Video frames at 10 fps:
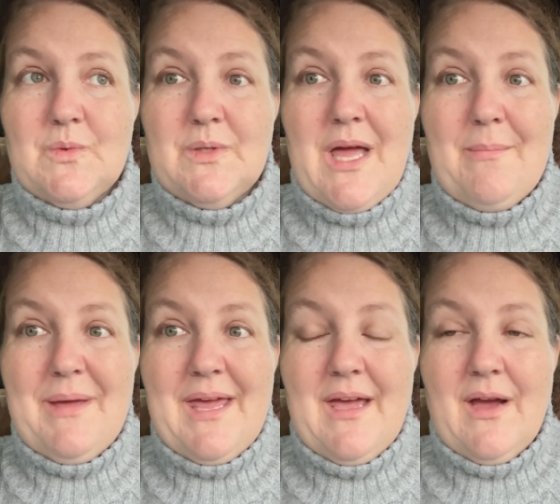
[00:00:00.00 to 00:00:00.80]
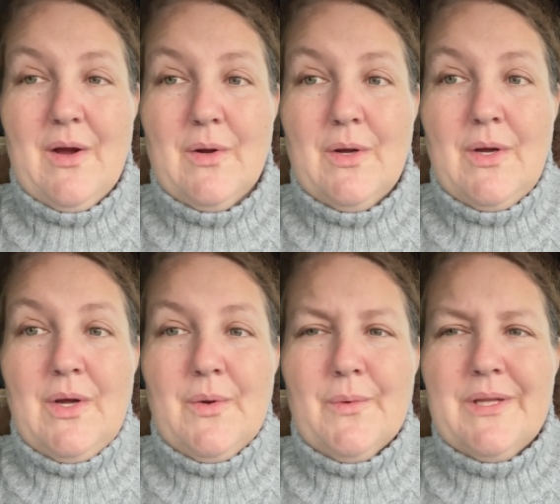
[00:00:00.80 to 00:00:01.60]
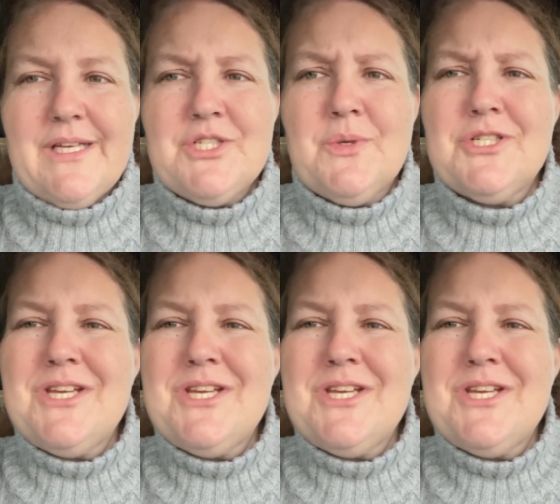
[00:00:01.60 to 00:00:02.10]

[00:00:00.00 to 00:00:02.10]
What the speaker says: cut my hair really short.